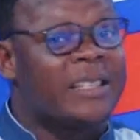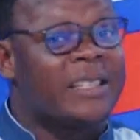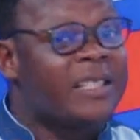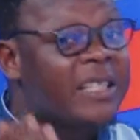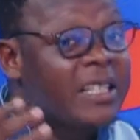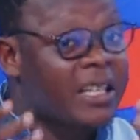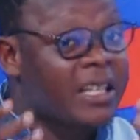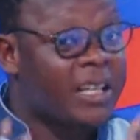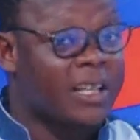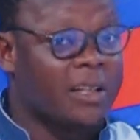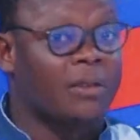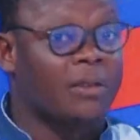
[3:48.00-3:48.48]

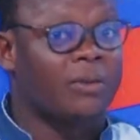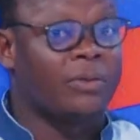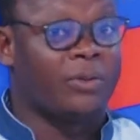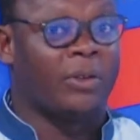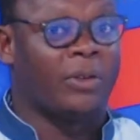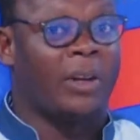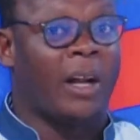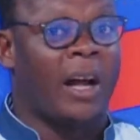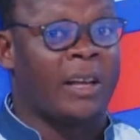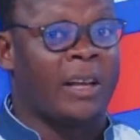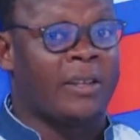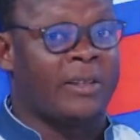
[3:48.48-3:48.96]

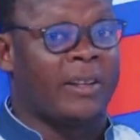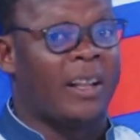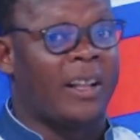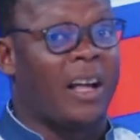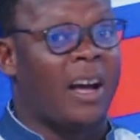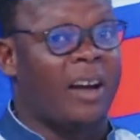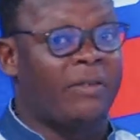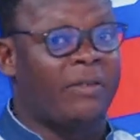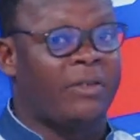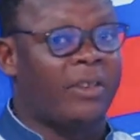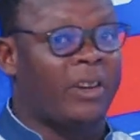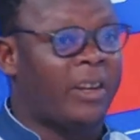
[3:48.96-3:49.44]
skillful as
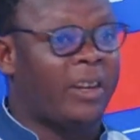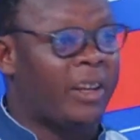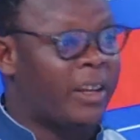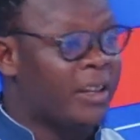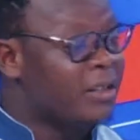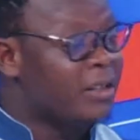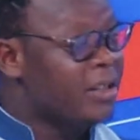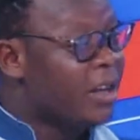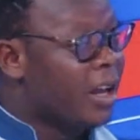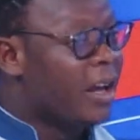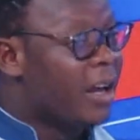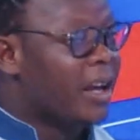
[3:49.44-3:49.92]
Lavia
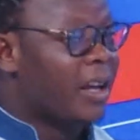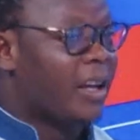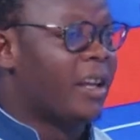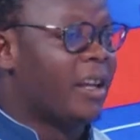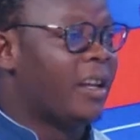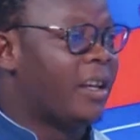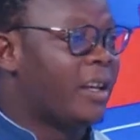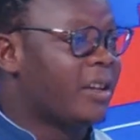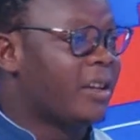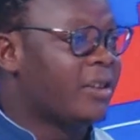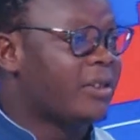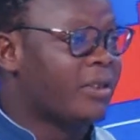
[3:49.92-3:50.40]
is,
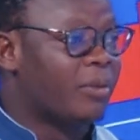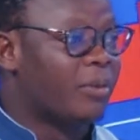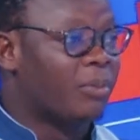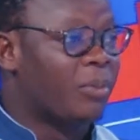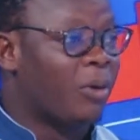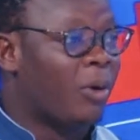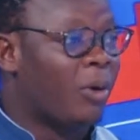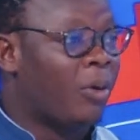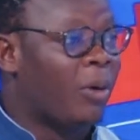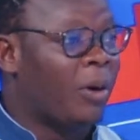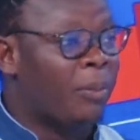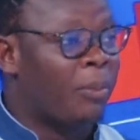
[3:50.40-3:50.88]
he hits the
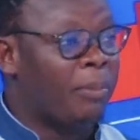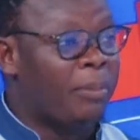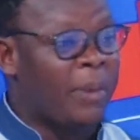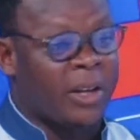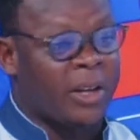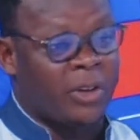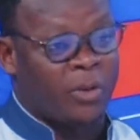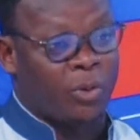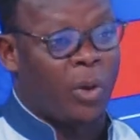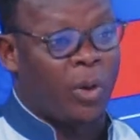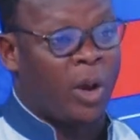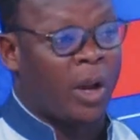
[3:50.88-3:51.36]
ball
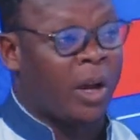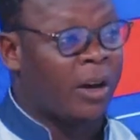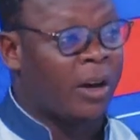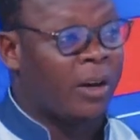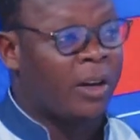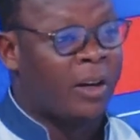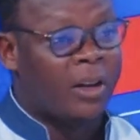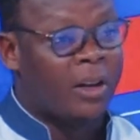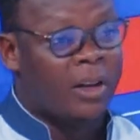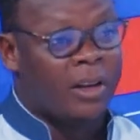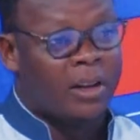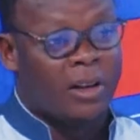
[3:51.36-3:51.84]
much
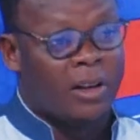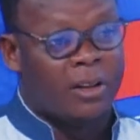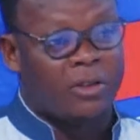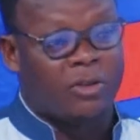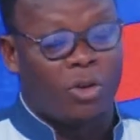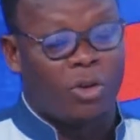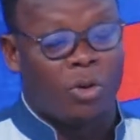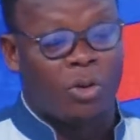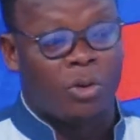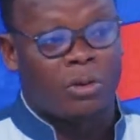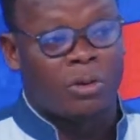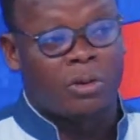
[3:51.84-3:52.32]
quicker. And
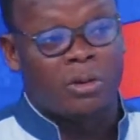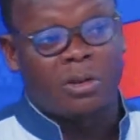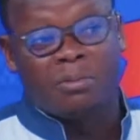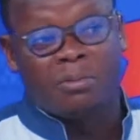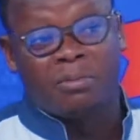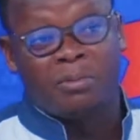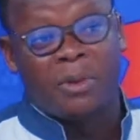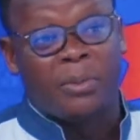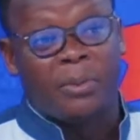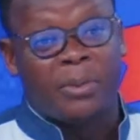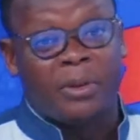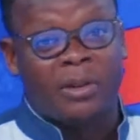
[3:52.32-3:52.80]
so
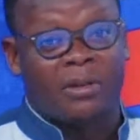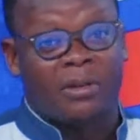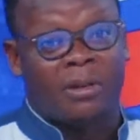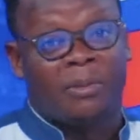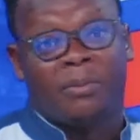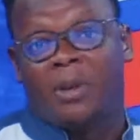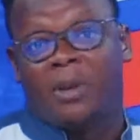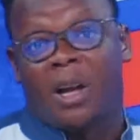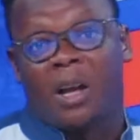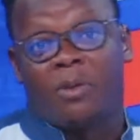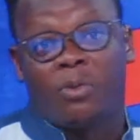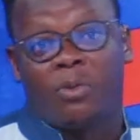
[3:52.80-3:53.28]
maybe
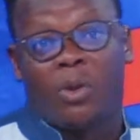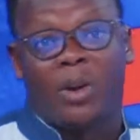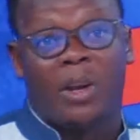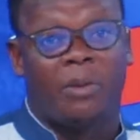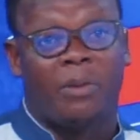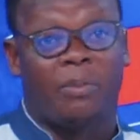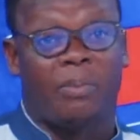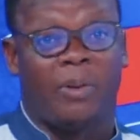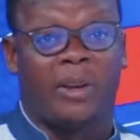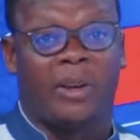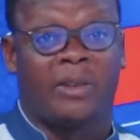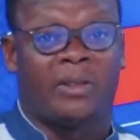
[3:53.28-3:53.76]
sometimes when
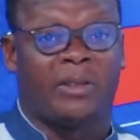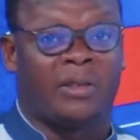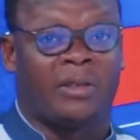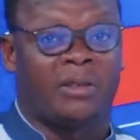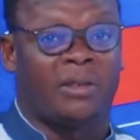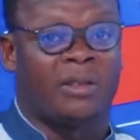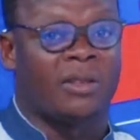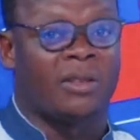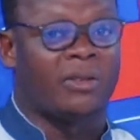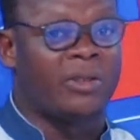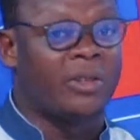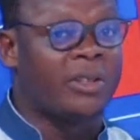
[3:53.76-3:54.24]
he plays,
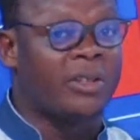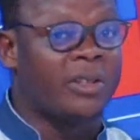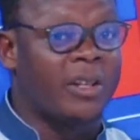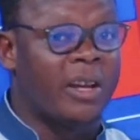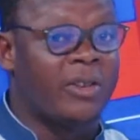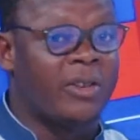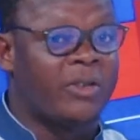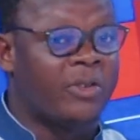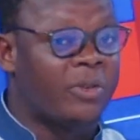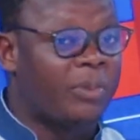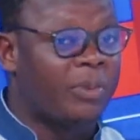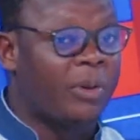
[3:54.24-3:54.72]
Chelsea
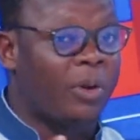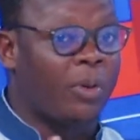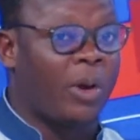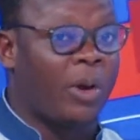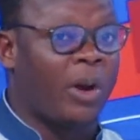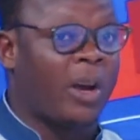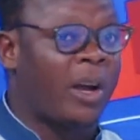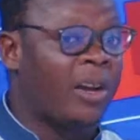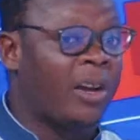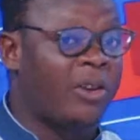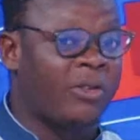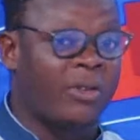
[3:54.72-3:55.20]
tends to be
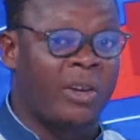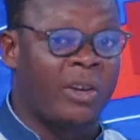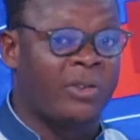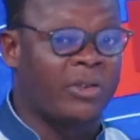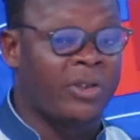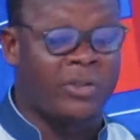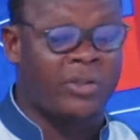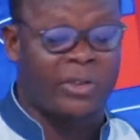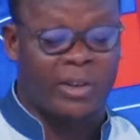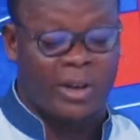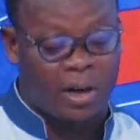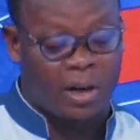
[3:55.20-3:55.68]
quicker in
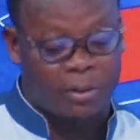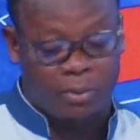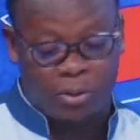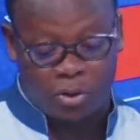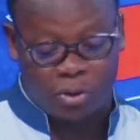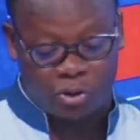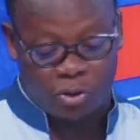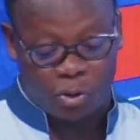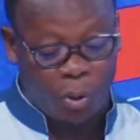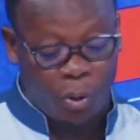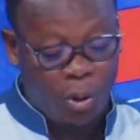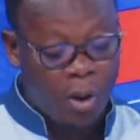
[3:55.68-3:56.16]
transition. I'm
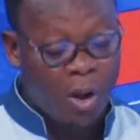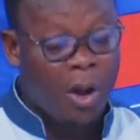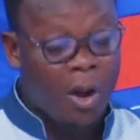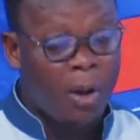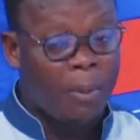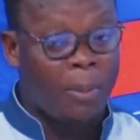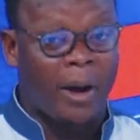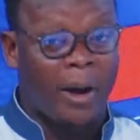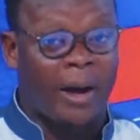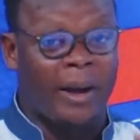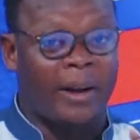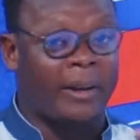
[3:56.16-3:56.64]
not sure.
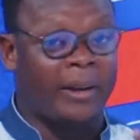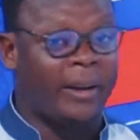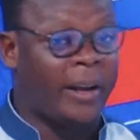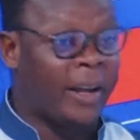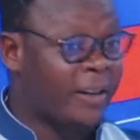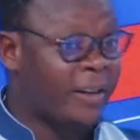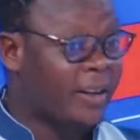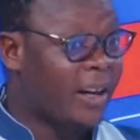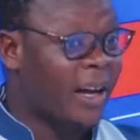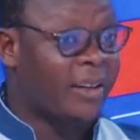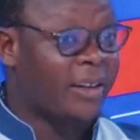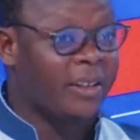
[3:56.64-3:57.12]
But
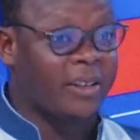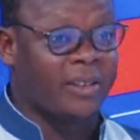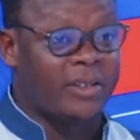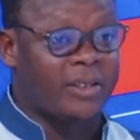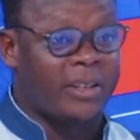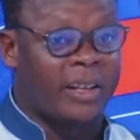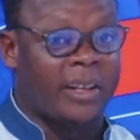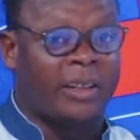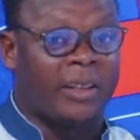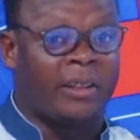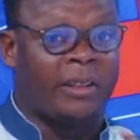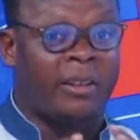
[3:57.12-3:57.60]
like Daniel
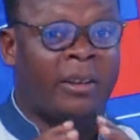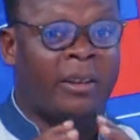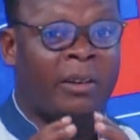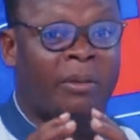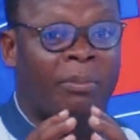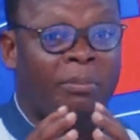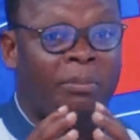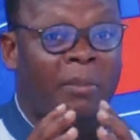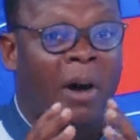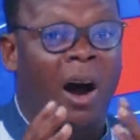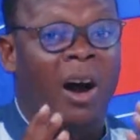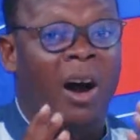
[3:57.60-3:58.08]
said, the
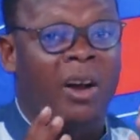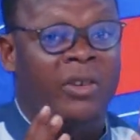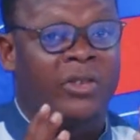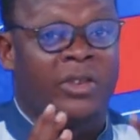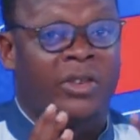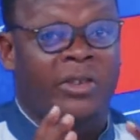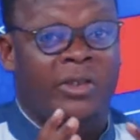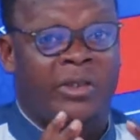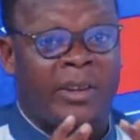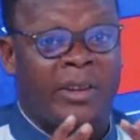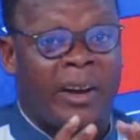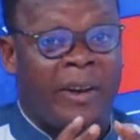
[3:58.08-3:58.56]

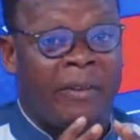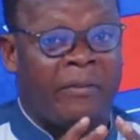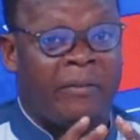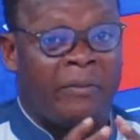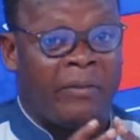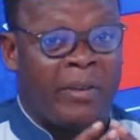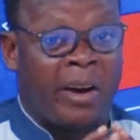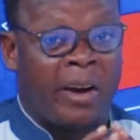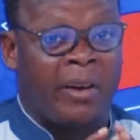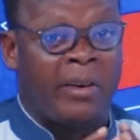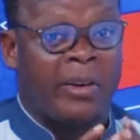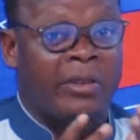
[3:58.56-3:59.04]
margins are
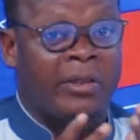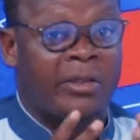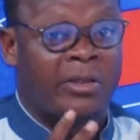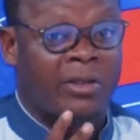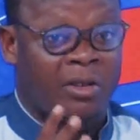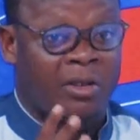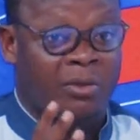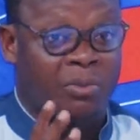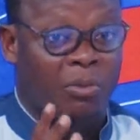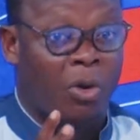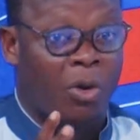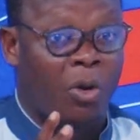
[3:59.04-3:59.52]
very
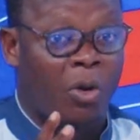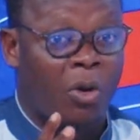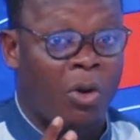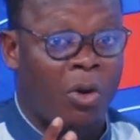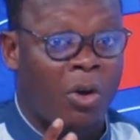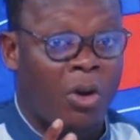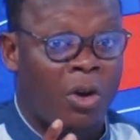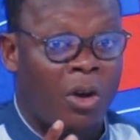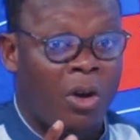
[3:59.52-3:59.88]
small